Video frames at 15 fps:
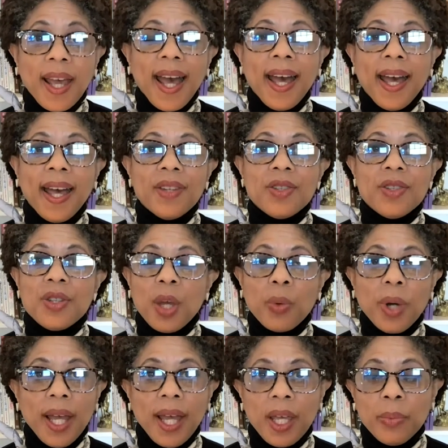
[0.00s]
And they
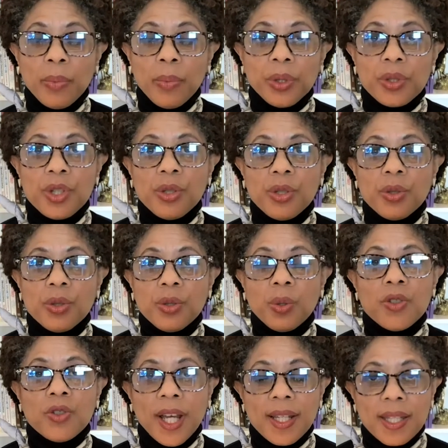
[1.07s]
were able to
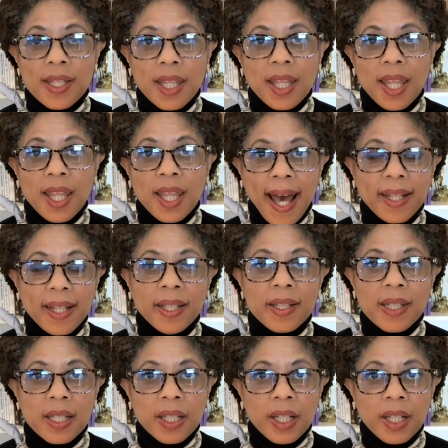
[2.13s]
address that
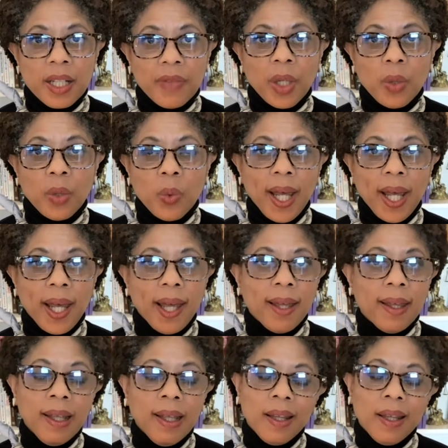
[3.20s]
in a significant way.